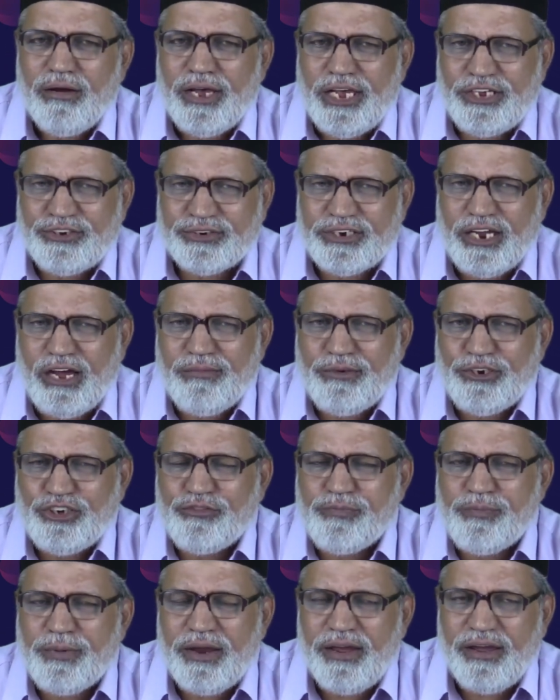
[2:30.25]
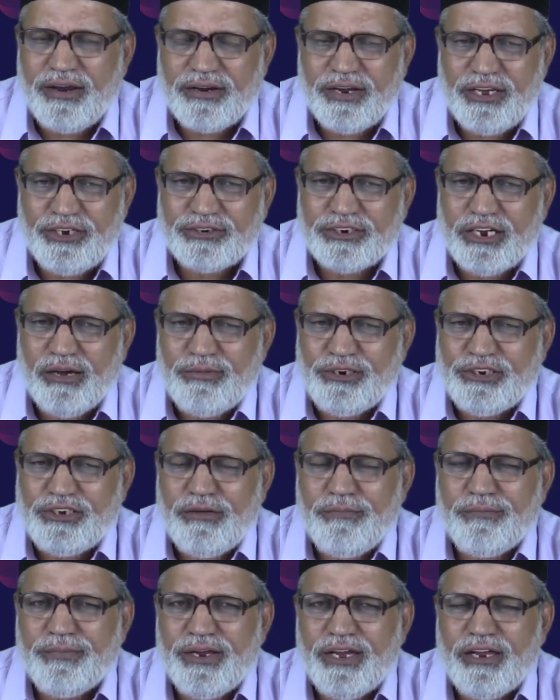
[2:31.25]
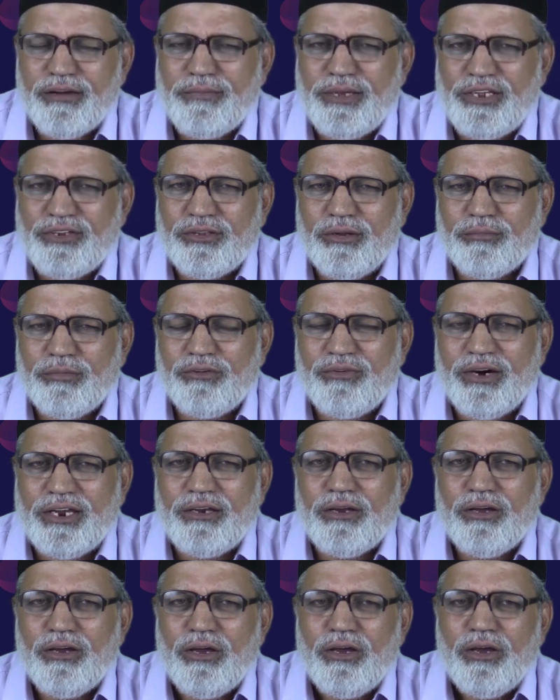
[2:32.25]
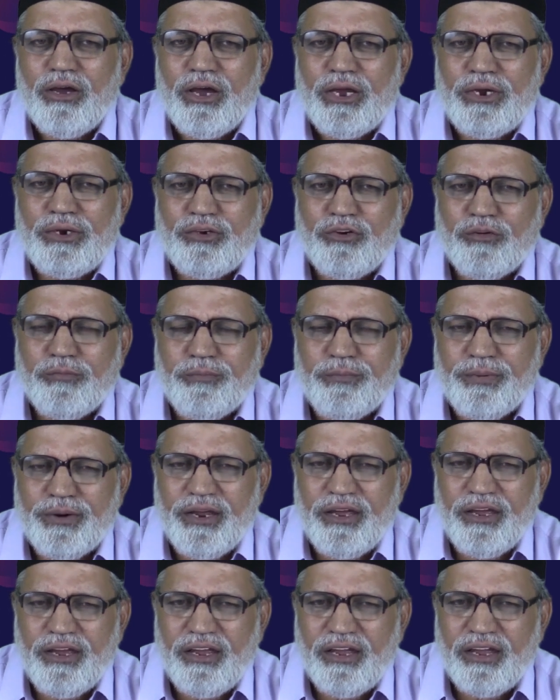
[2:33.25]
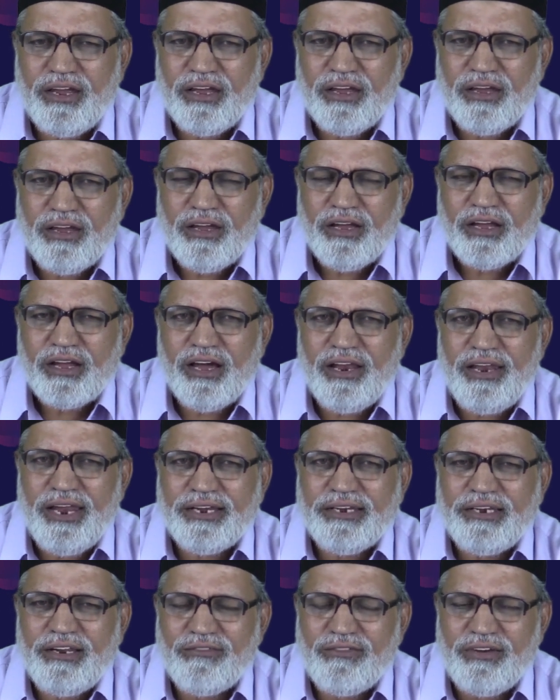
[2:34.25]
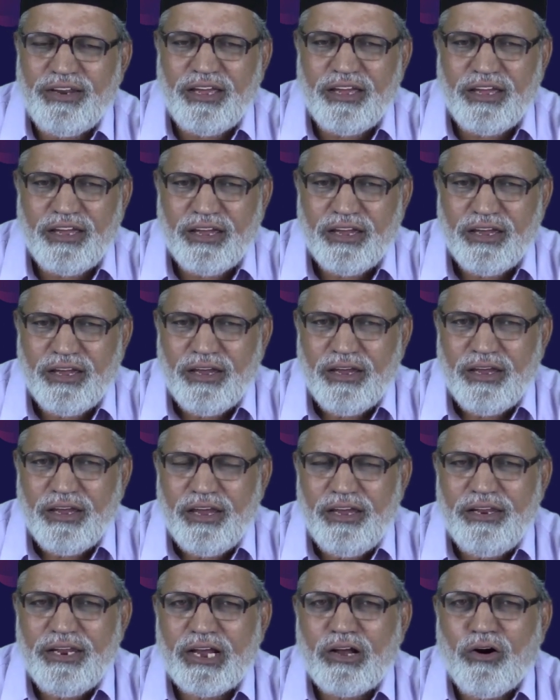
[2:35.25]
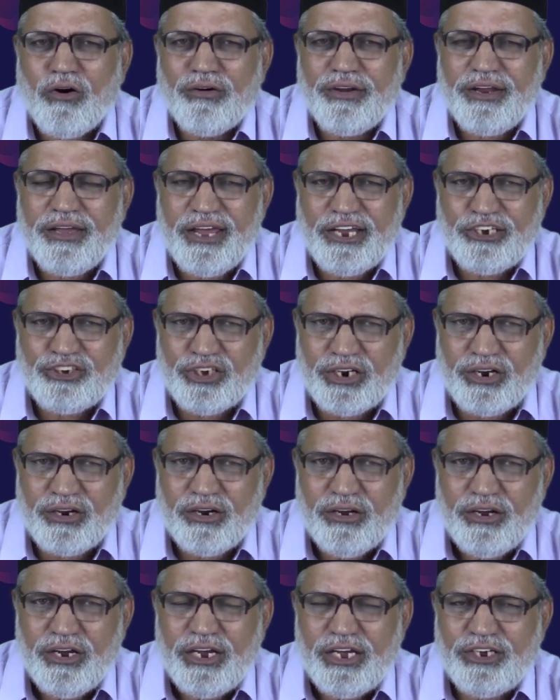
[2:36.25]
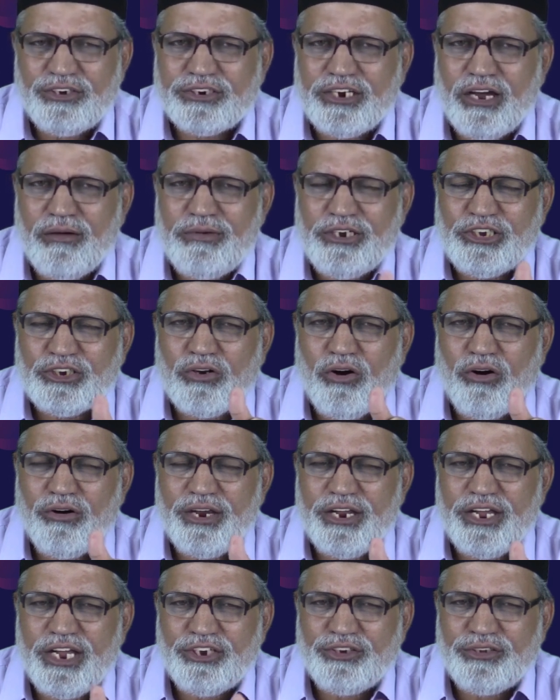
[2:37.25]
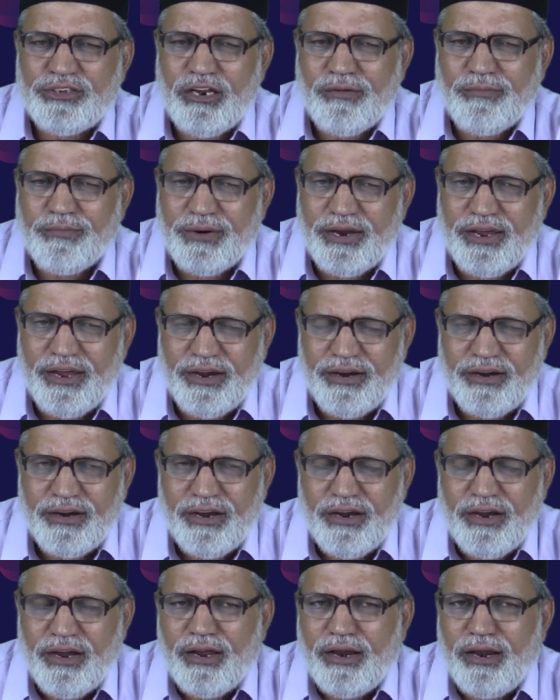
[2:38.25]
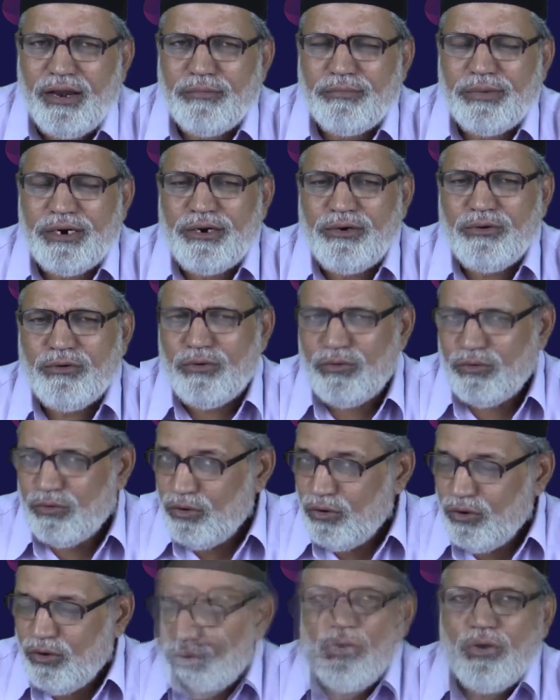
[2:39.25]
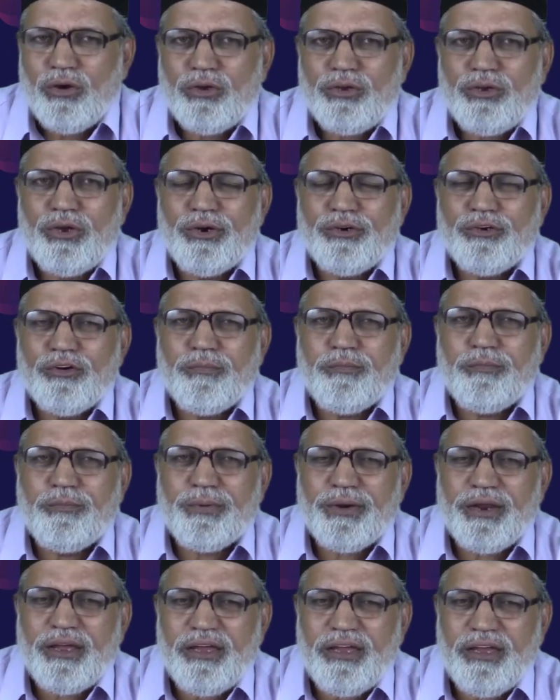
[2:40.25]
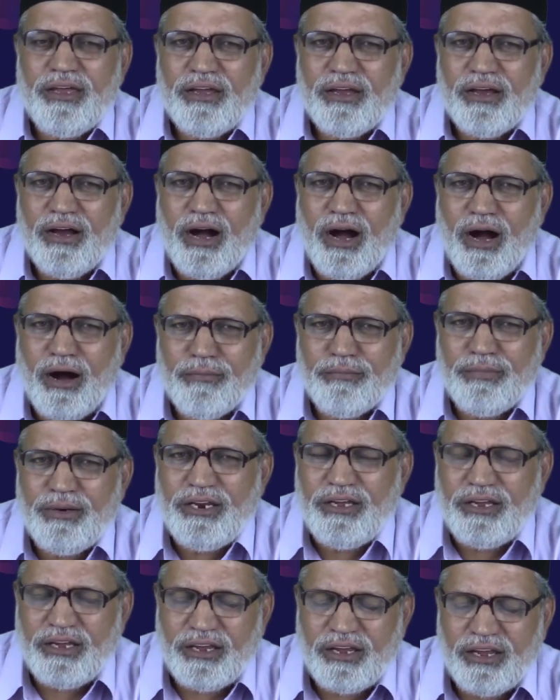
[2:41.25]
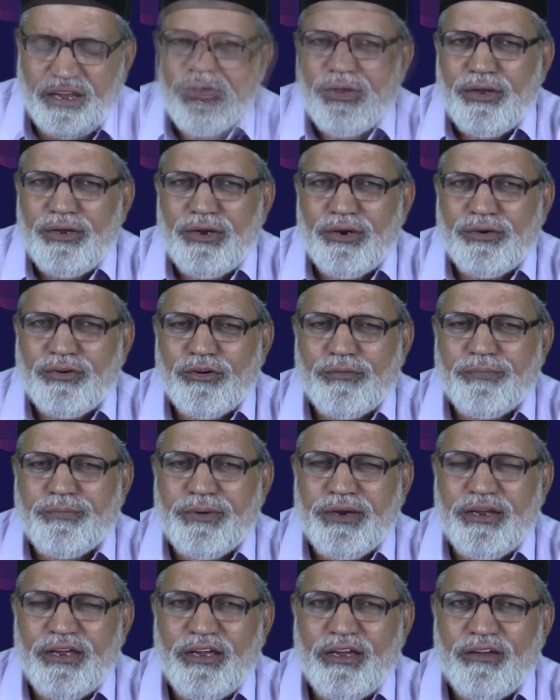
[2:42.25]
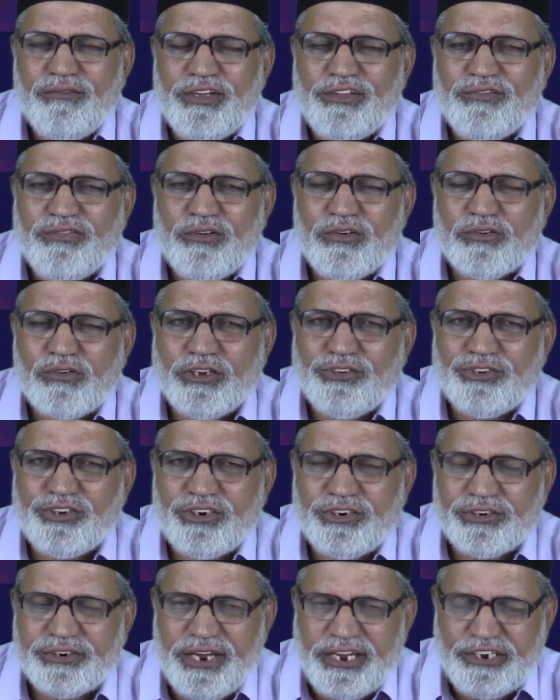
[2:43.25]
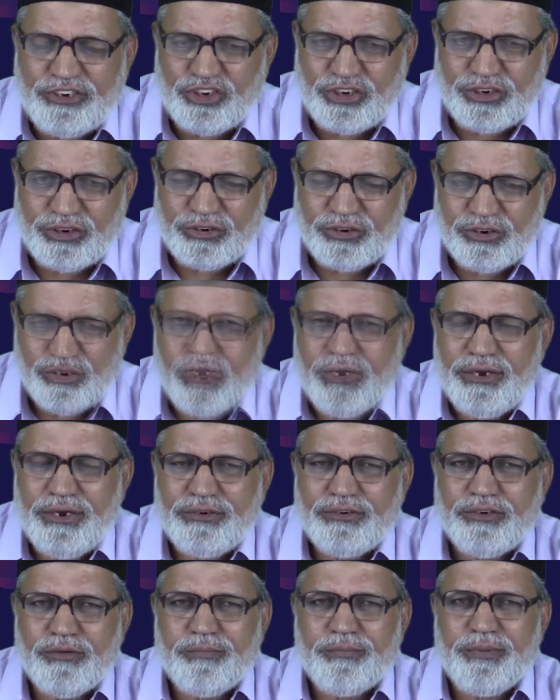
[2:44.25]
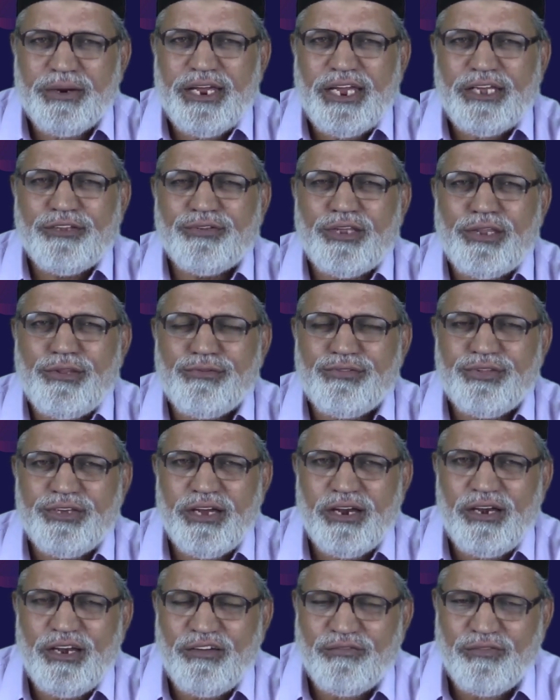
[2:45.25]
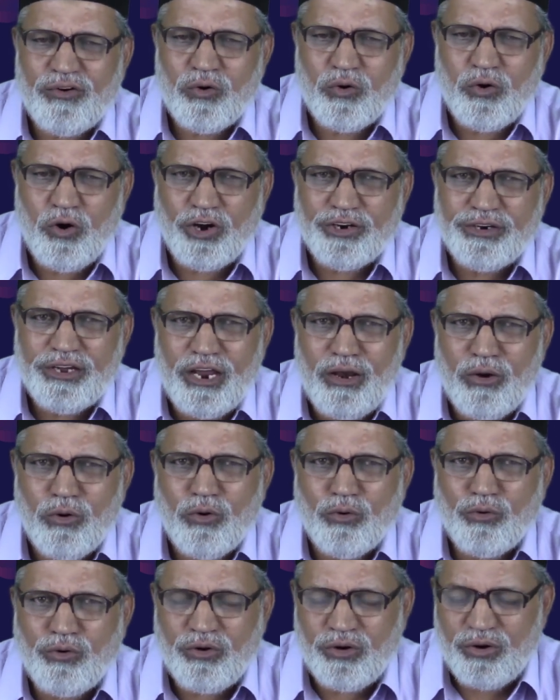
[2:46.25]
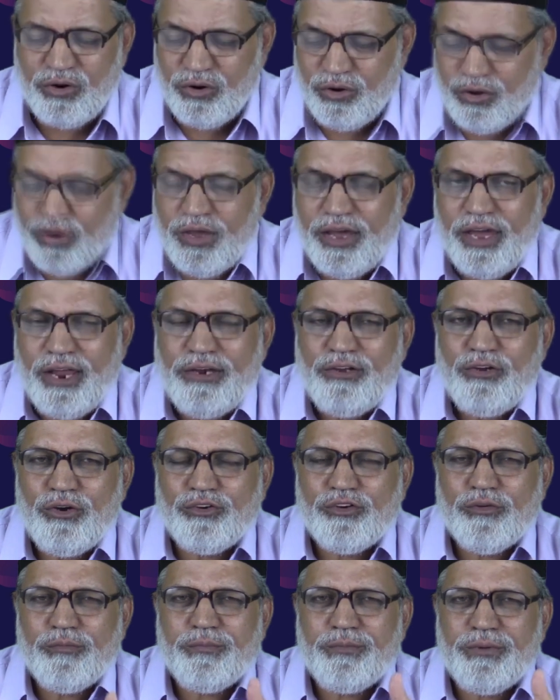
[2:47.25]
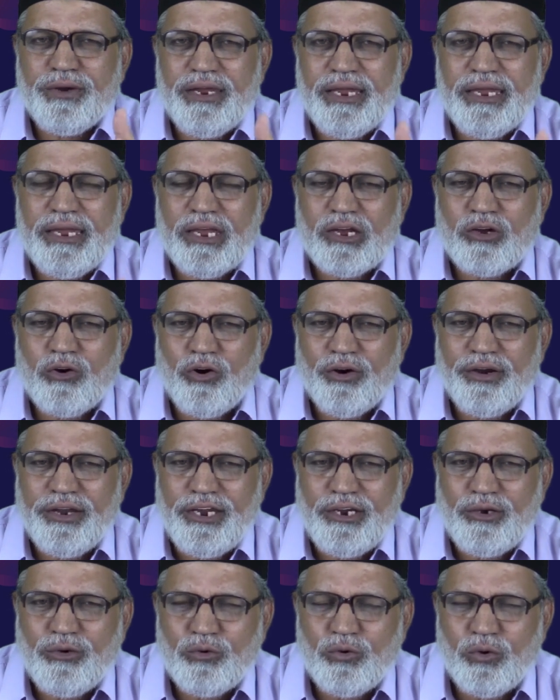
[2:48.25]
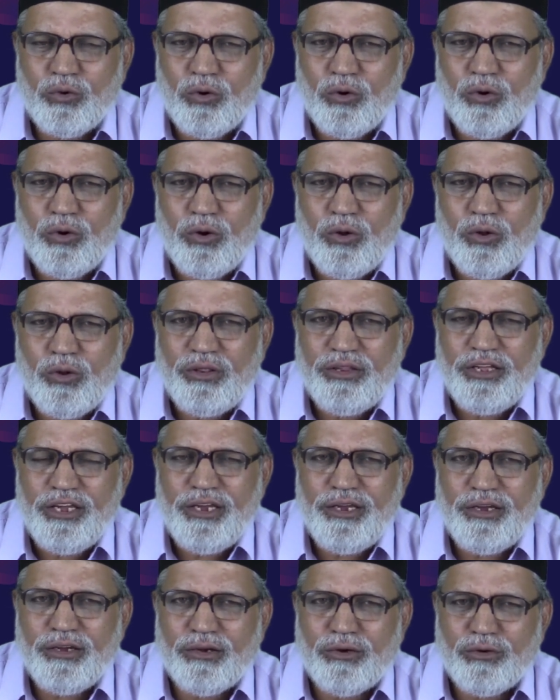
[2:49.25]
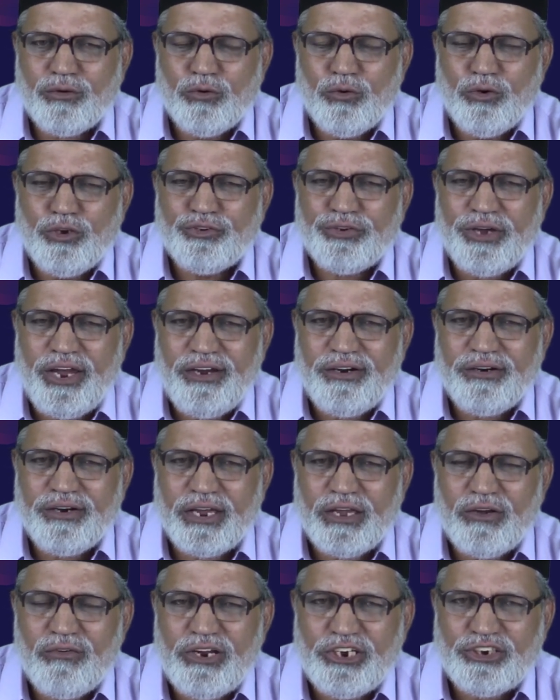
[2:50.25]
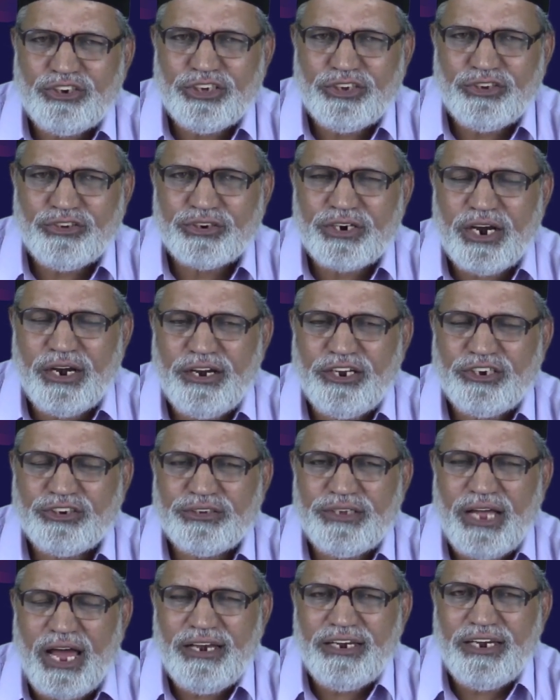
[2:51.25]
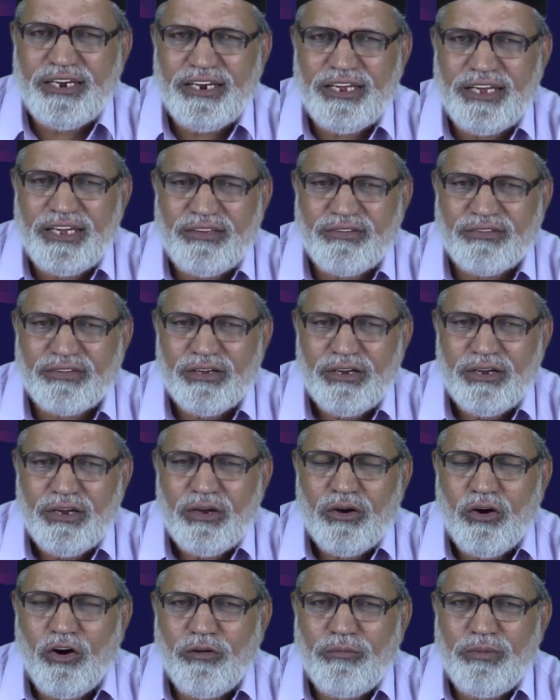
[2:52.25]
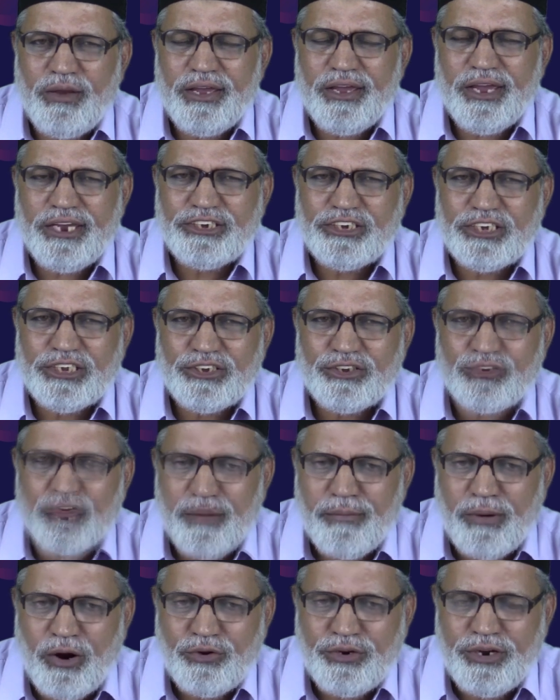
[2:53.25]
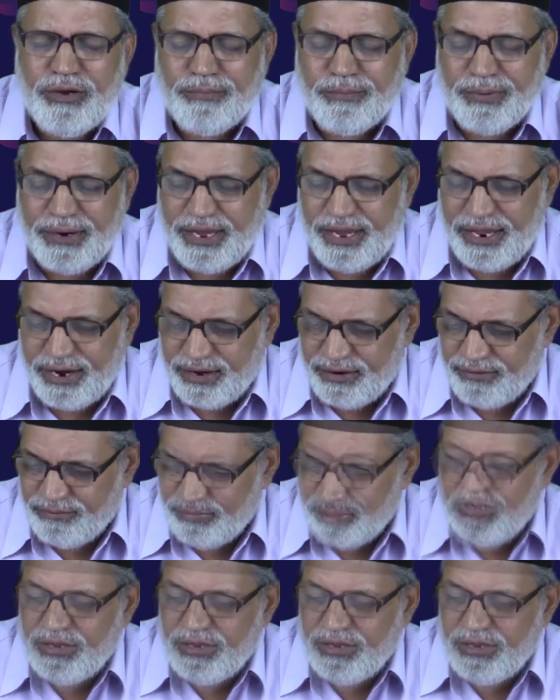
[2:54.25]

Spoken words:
Establish prayer. Establishing prayer means, number one, you need to pray collectively in a congregation. Establish congregational prayer. Number two, you have to pray humbly. You have to pray with full concentration. You have to pray sincerely for God alone. And you have to pray according to all the rules and regulations, conditionalities, obligations about the prayer.